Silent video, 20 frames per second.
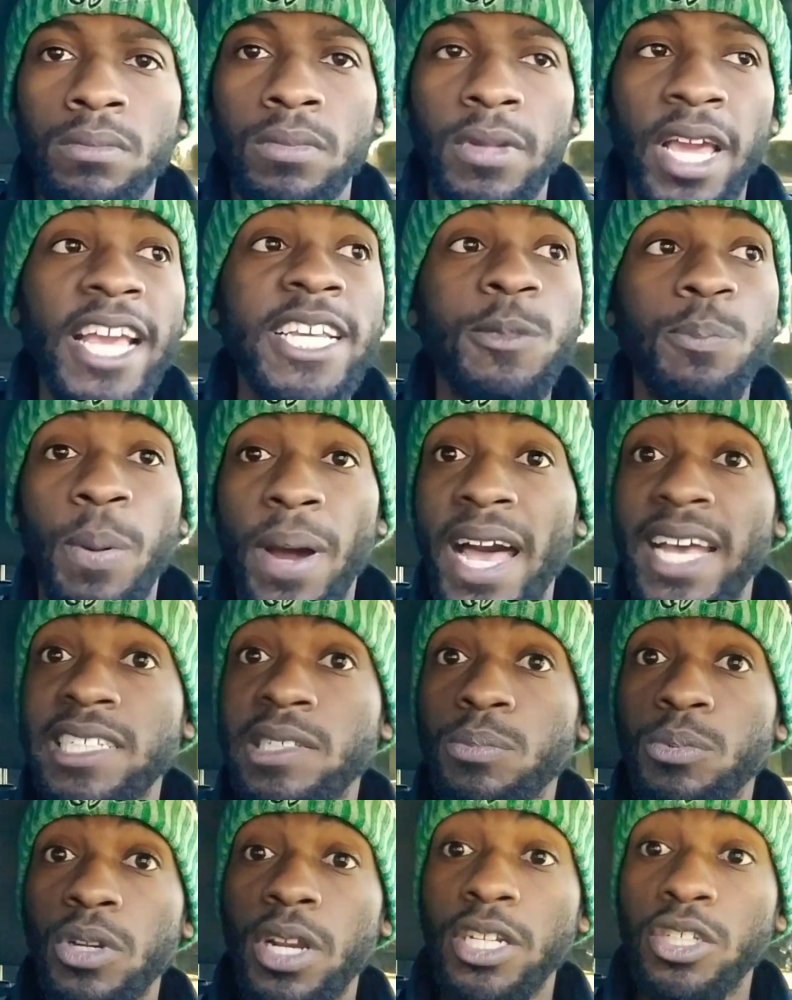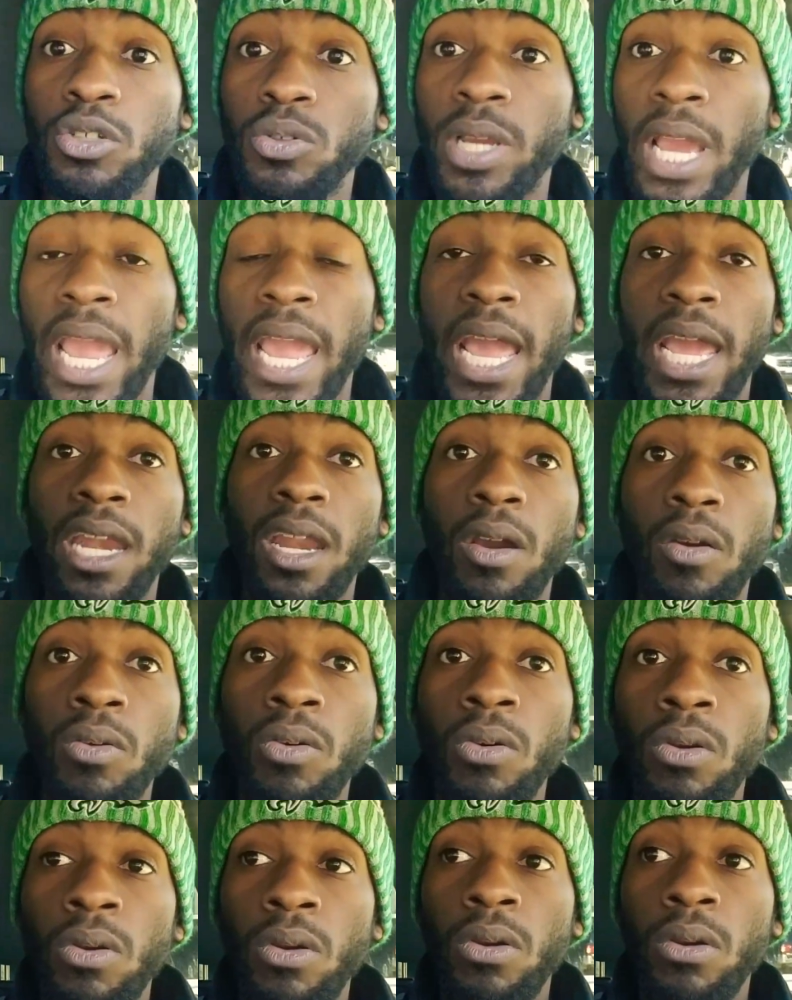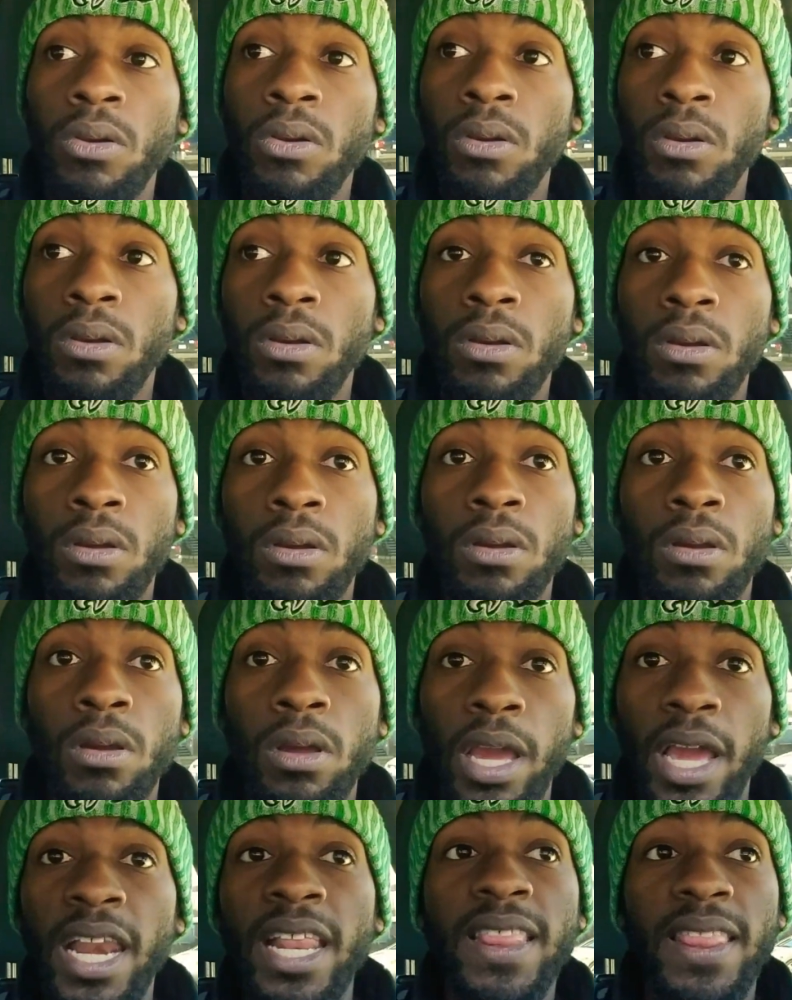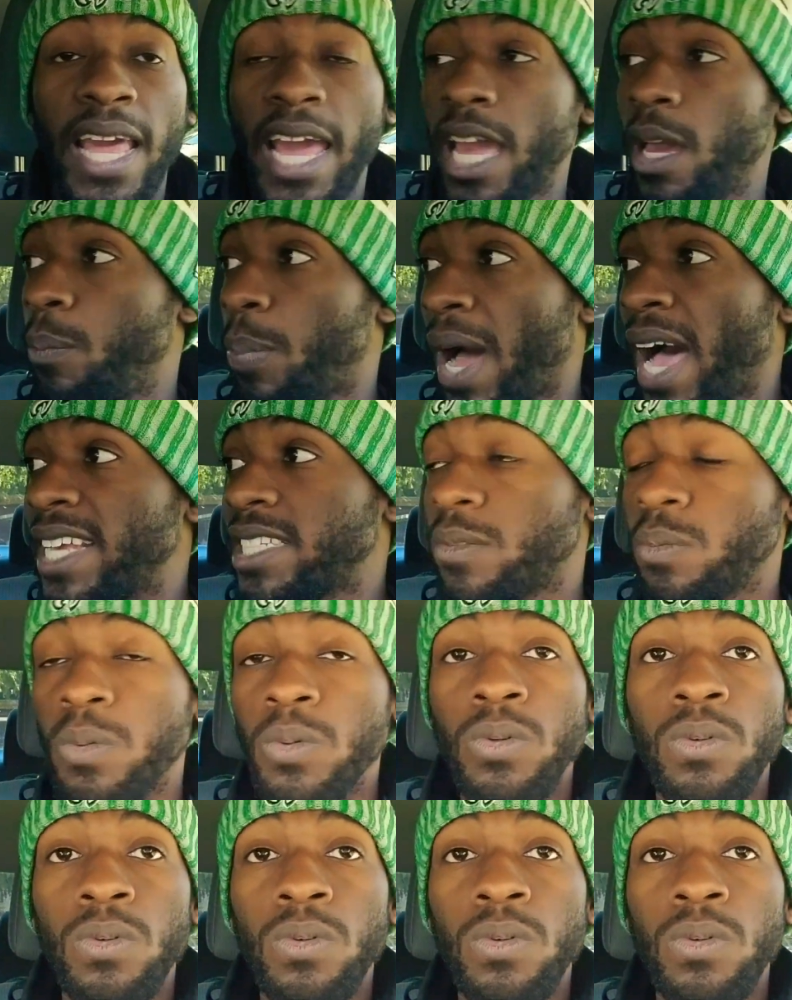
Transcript: It's possible that you can, though. Anything possible.